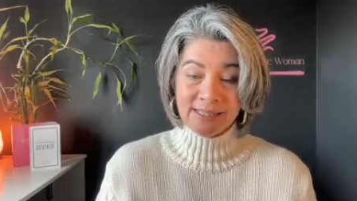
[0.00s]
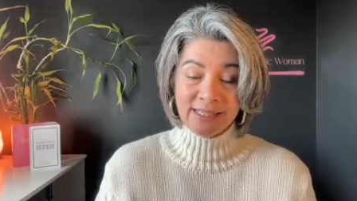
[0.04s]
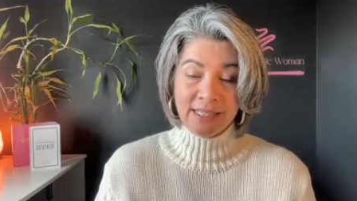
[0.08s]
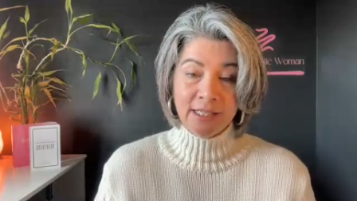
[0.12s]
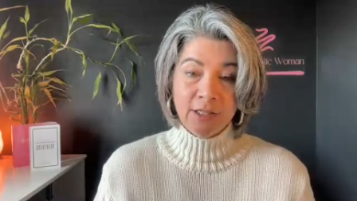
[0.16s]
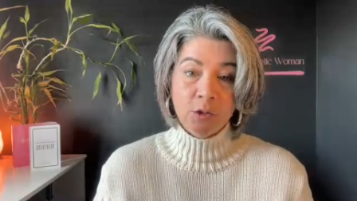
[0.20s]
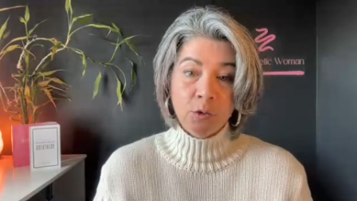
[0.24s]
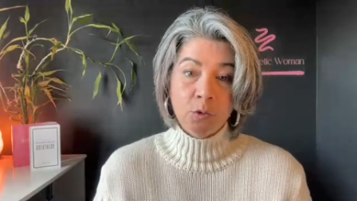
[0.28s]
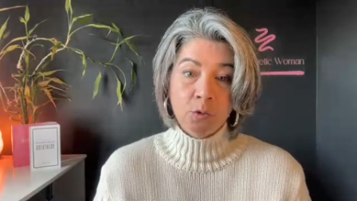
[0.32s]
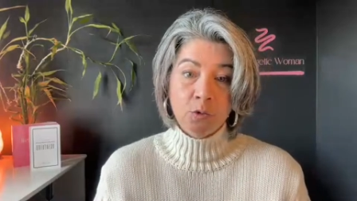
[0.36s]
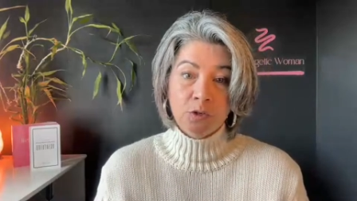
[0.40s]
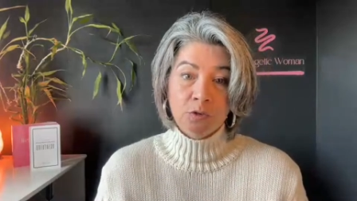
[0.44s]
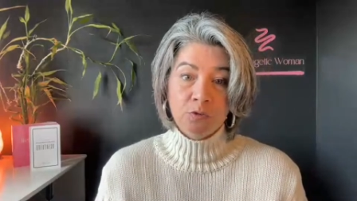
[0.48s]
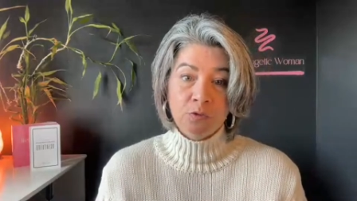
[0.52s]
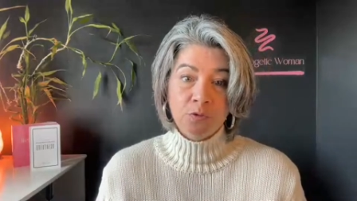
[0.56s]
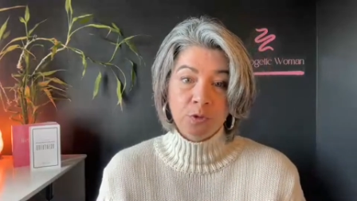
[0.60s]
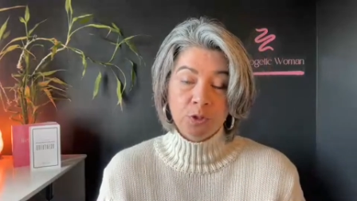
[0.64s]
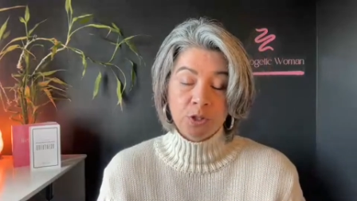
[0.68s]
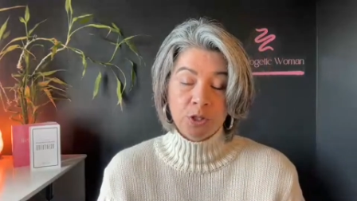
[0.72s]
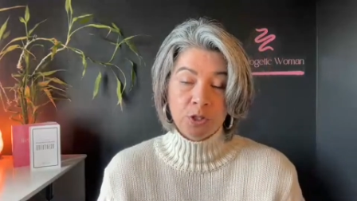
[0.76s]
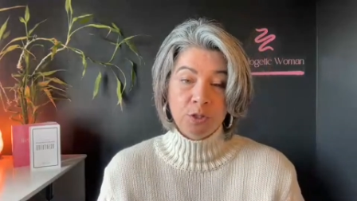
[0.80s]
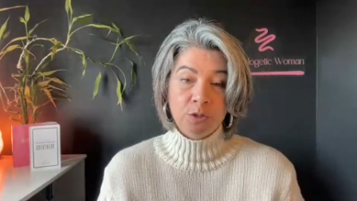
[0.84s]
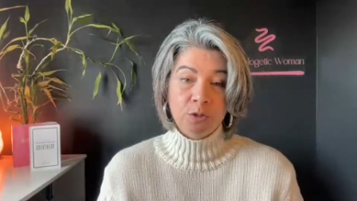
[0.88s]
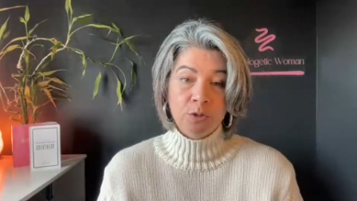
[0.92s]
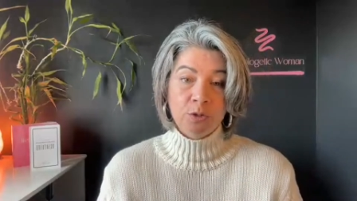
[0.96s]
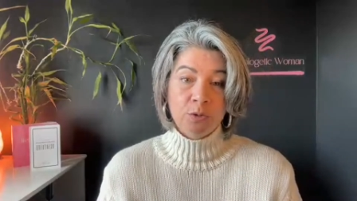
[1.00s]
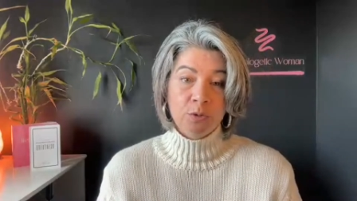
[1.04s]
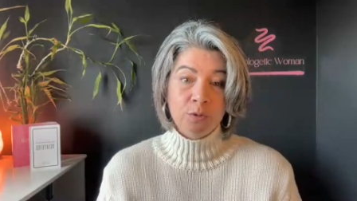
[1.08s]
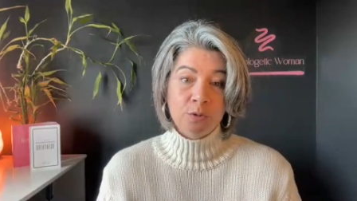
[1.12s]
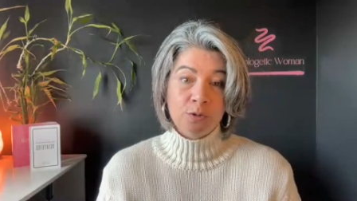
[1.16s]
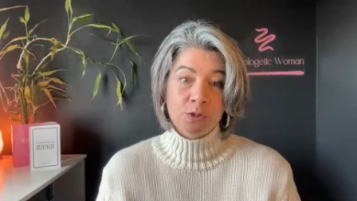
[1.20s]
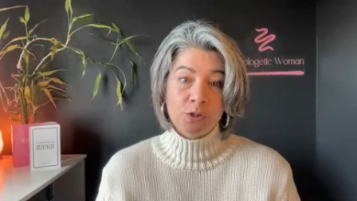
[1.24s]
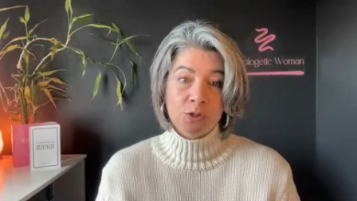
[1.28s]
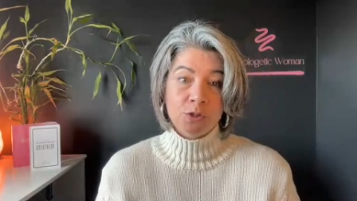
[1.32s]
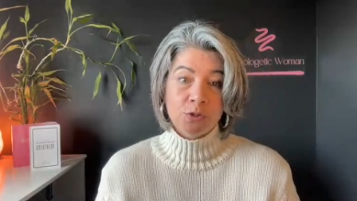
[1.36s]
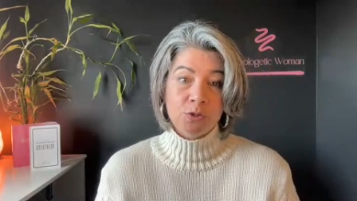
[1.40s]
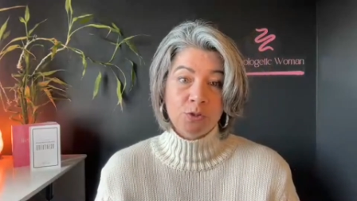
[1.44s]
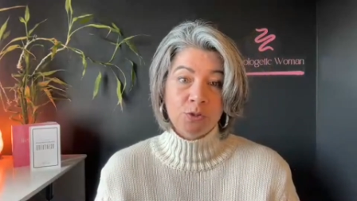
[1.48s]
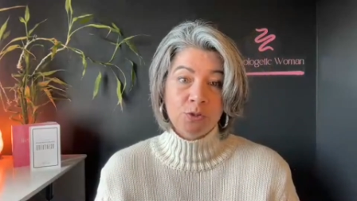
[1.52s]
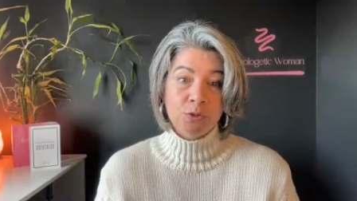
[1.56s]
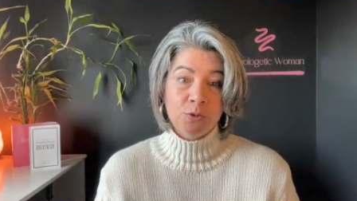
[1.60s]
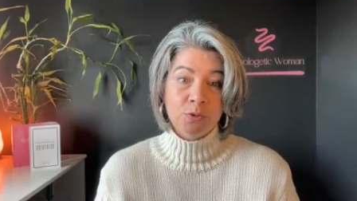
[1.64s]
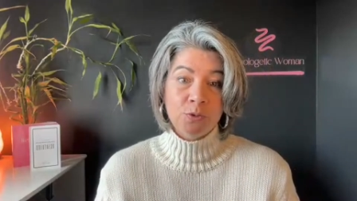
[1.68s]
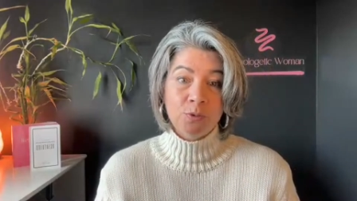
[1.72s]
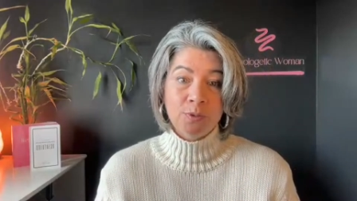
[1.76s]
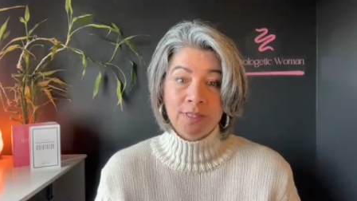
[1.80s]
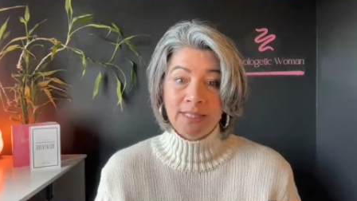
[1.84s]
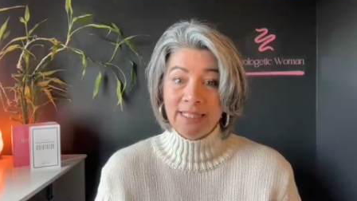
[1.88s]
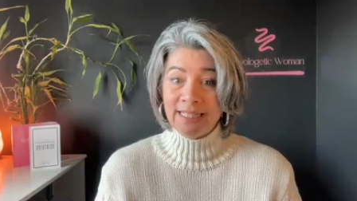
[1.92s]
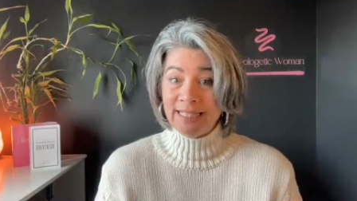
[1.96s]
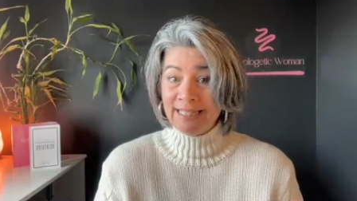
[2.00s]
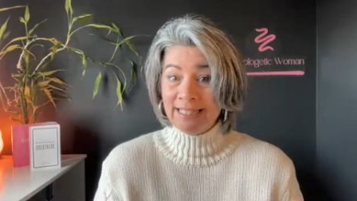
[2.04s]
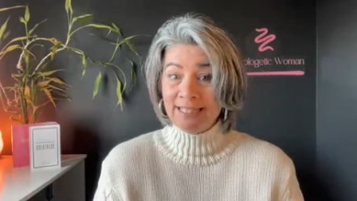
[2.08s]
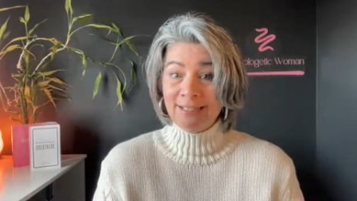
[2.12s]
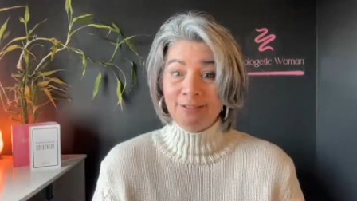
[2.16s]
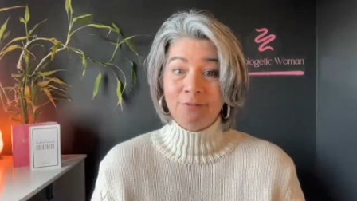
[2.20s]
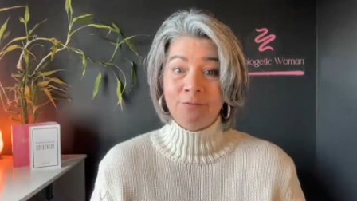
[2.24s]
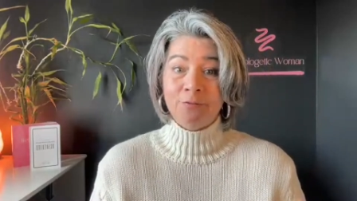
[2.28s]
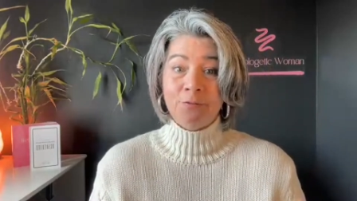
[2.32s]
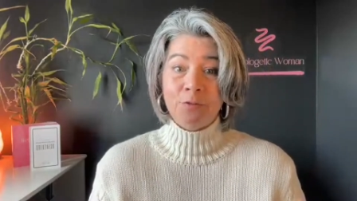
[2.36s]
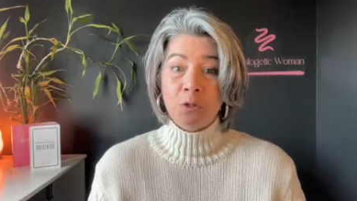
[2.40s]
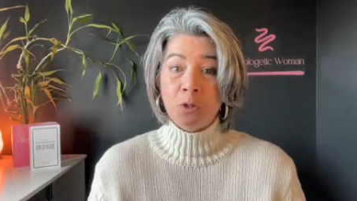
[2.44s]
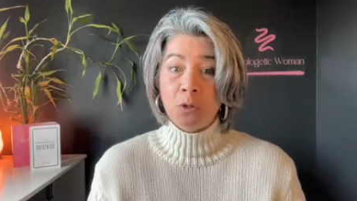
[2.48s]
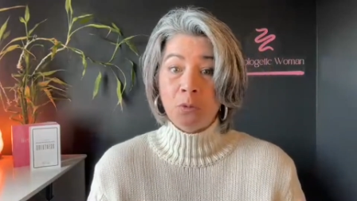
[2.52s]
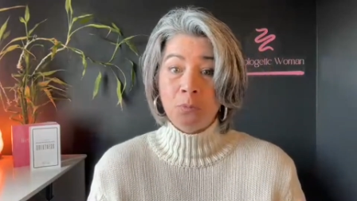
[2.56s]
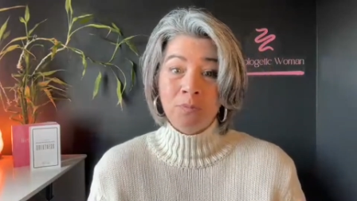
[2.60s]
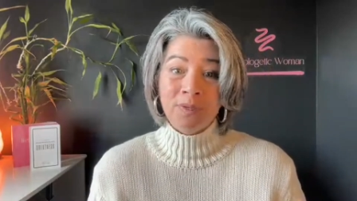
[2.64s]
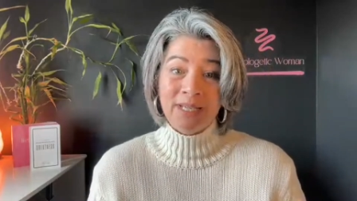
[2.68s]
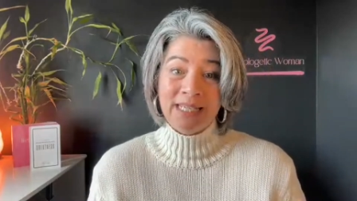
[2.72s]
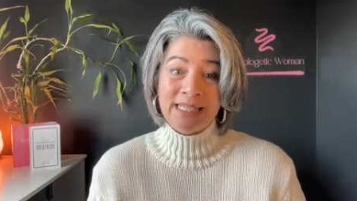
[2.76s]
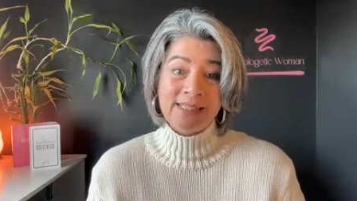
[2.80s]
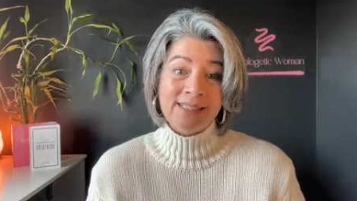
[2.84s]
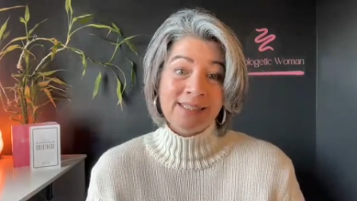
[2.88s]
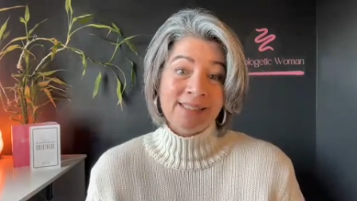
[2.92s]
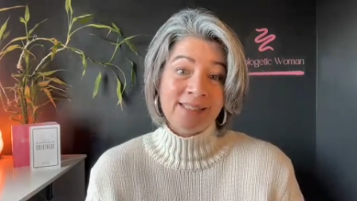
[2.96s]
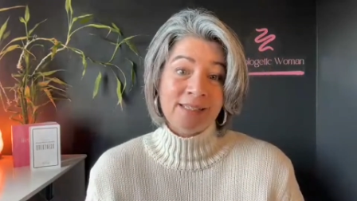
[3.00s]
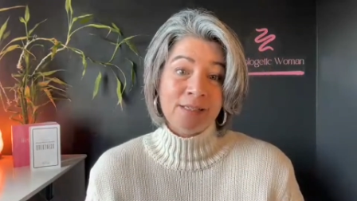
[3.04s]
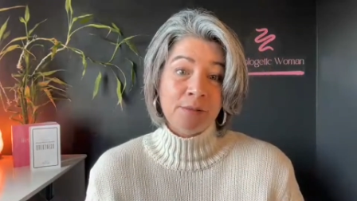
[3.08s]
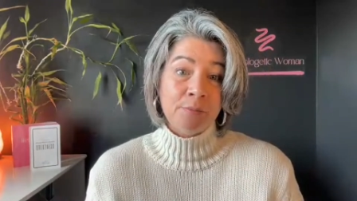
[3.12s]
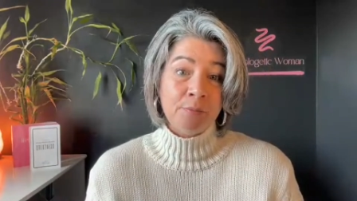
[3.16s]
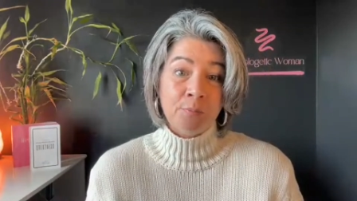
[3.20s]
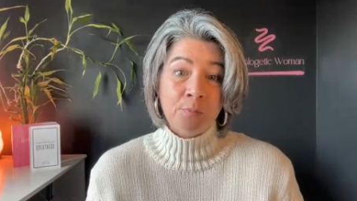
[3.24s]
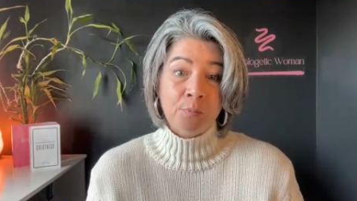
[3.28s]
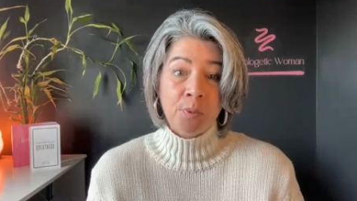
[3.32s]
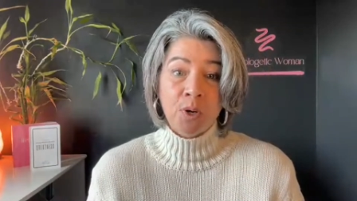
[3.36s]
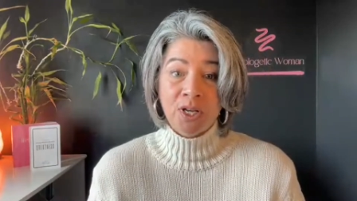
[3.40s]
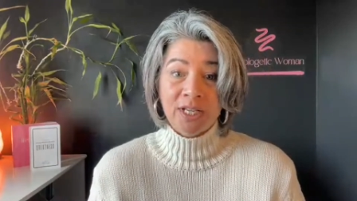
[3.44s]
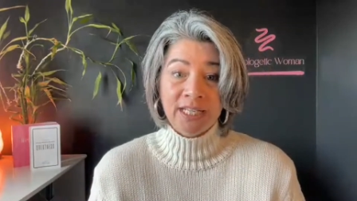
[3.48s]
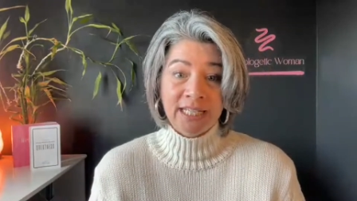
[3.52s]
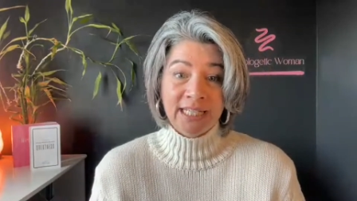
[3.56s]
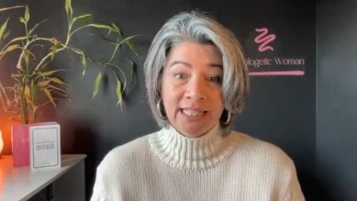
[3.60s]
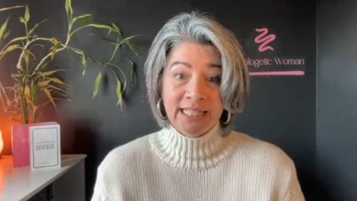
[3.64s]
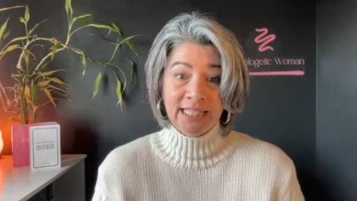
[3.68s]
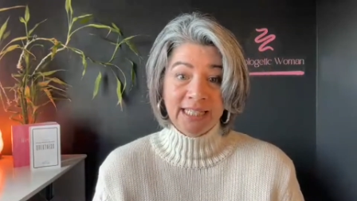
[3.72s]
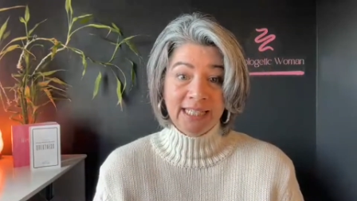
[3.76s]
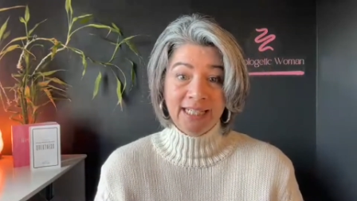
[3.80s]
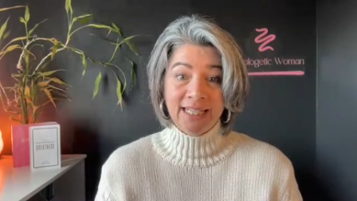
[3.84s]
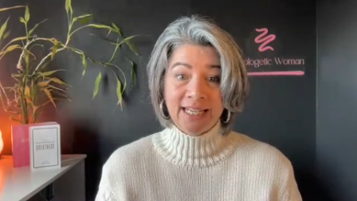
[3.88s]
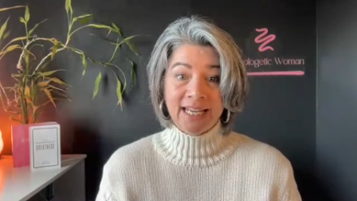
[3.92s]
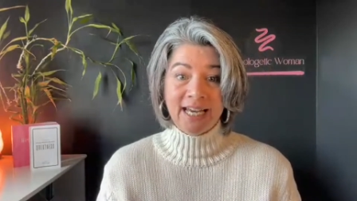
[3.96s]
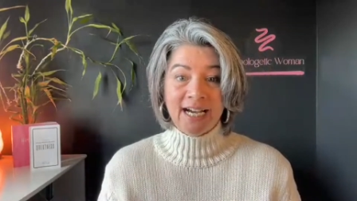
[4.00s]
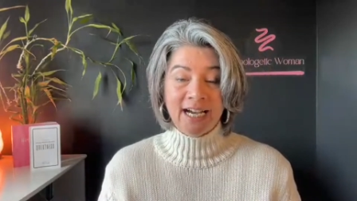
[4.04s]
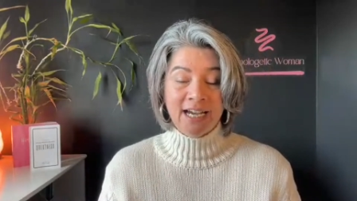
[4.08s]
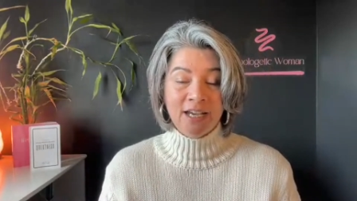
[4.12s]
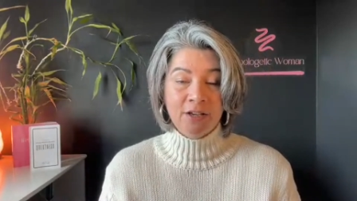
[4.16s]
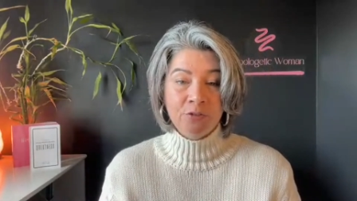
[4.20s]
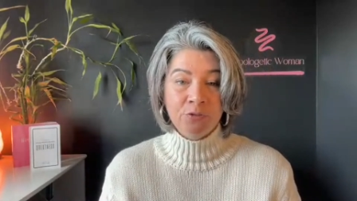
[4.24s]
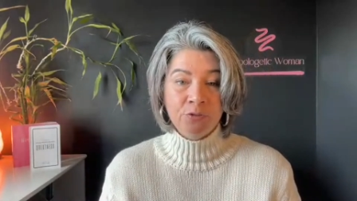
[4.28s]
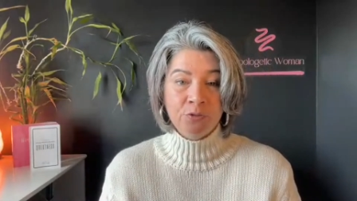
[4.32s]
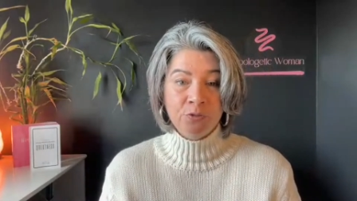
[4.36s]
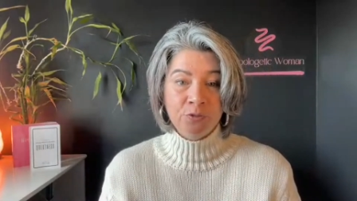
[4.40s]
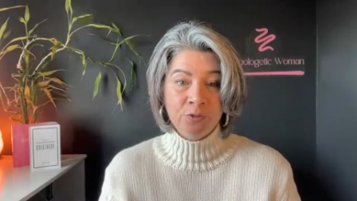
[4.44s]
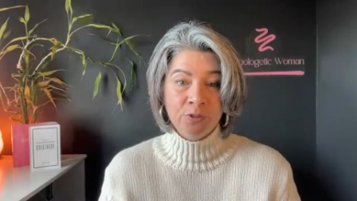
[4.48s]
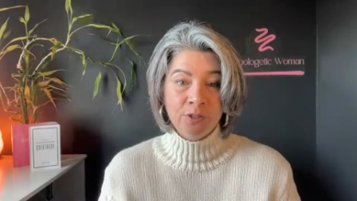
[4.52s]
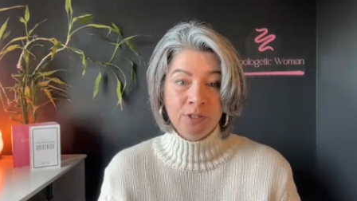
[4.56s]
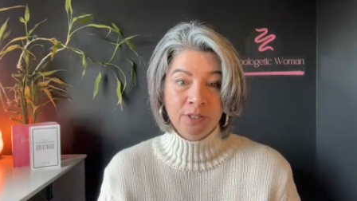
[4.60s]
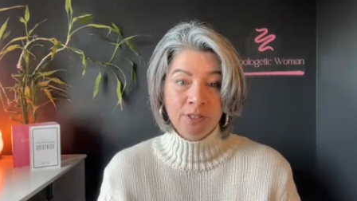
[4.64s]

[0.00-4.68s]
in order for you to live your best body life,